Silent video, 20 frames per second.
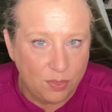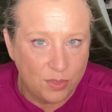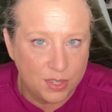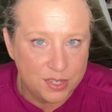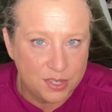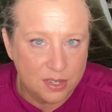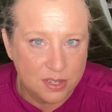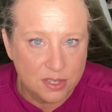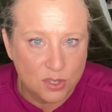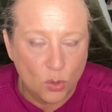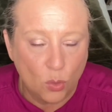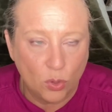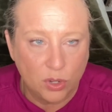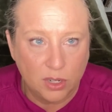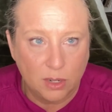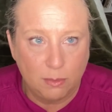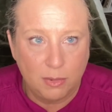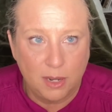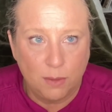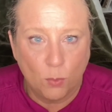this is going
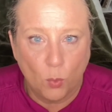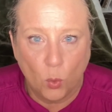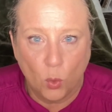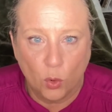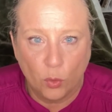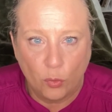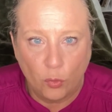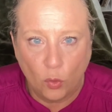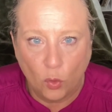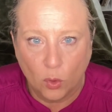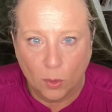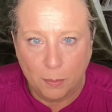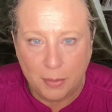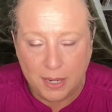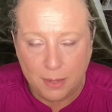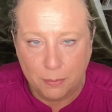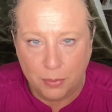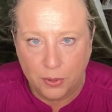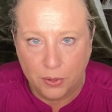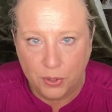to be more for
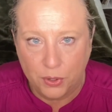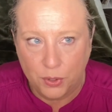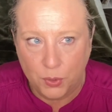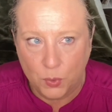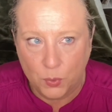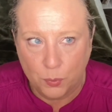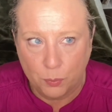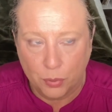people who